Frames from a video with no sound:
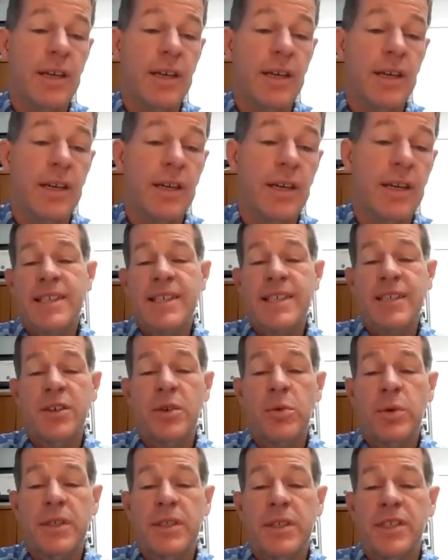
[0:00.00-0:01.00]
of the
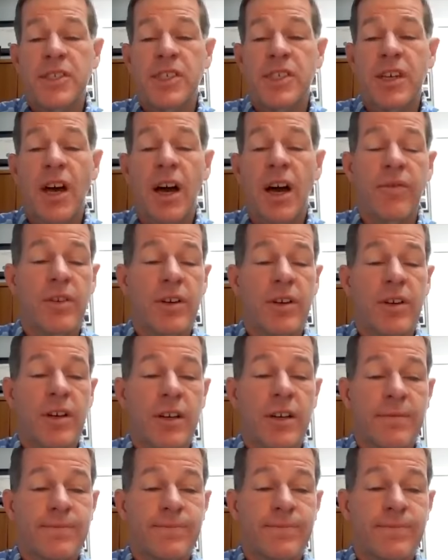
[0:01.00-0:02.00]
things that you would
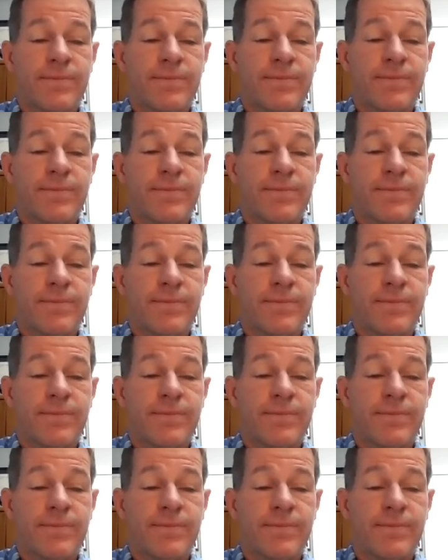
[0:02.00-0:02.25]
discover